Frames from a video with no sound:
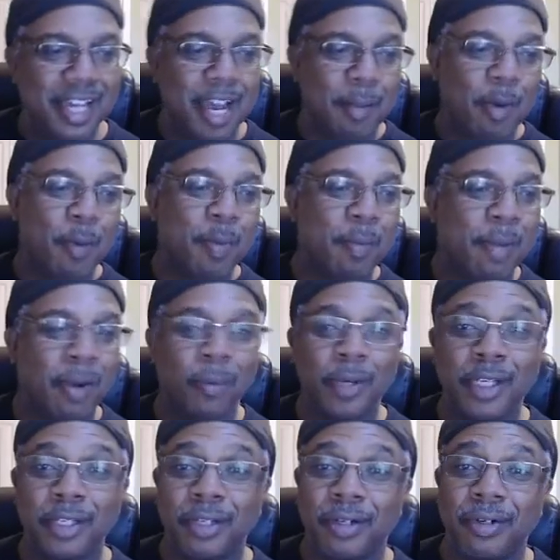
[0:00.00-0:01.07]
I'm hoping my
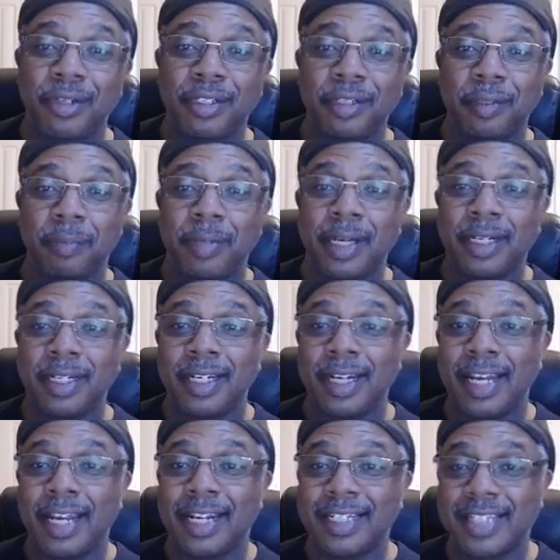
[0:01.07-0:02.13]
reading will go a little better
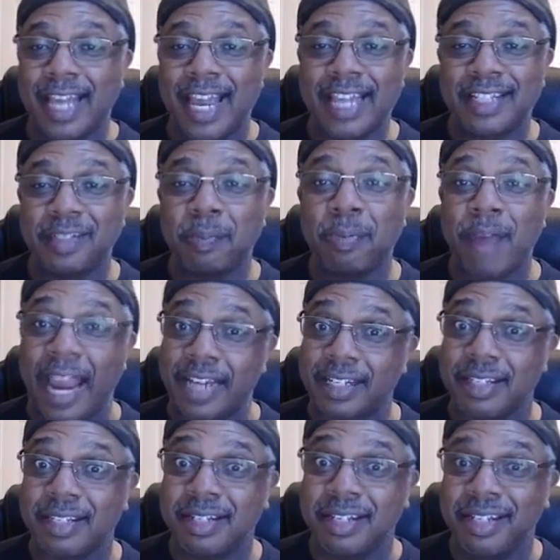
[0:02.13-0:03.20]
tonight because I actually
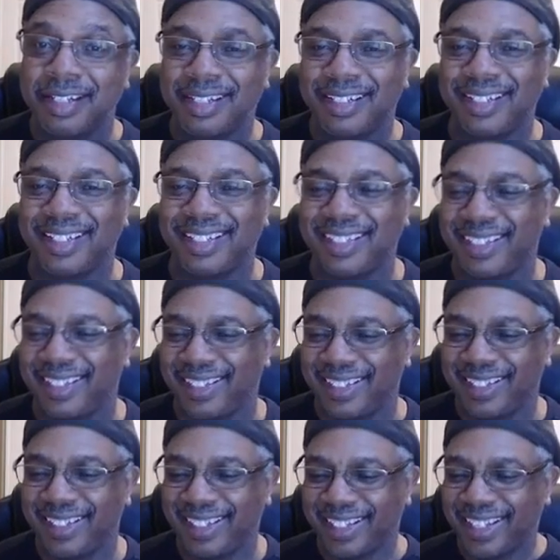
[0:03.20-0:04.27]
practiced.
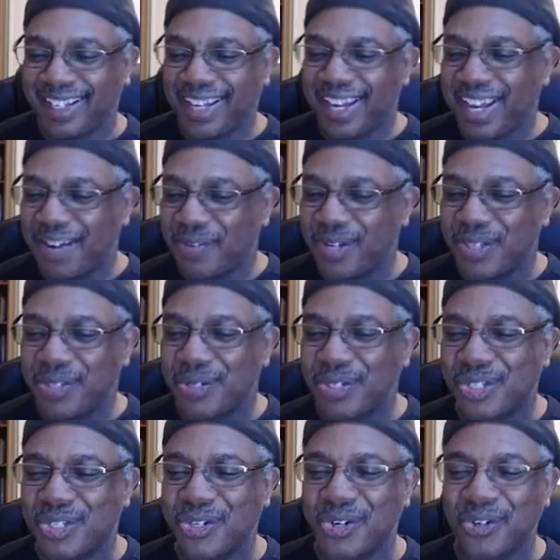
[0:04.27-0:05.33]
Went through the
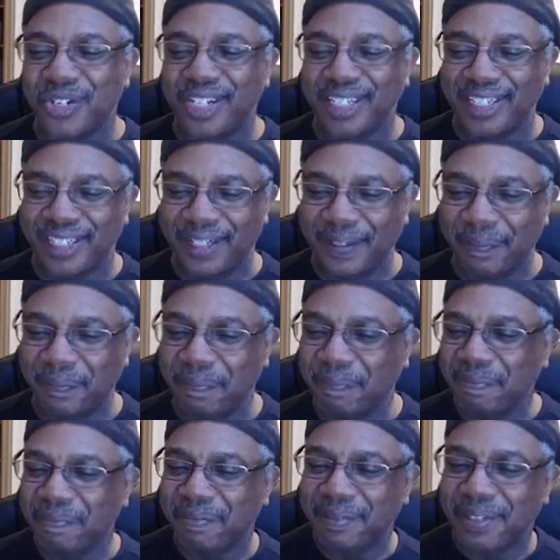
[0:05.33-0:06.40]
story and
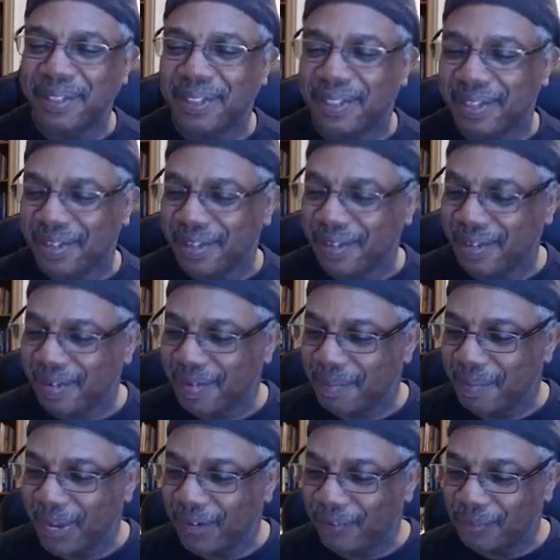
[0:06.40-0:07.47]

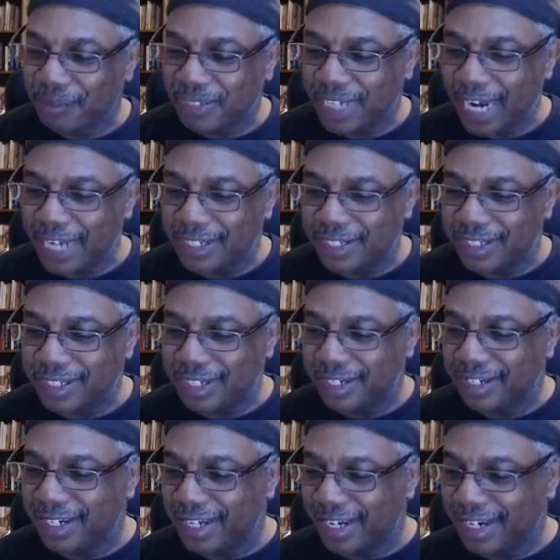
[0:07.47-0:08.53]
made a few changes
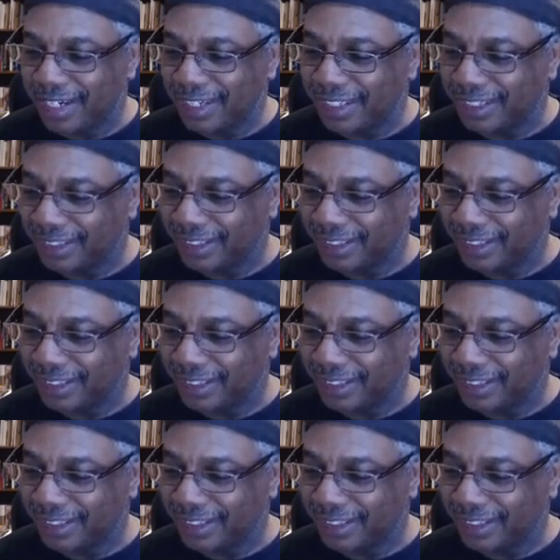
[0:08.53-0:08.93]
here and there.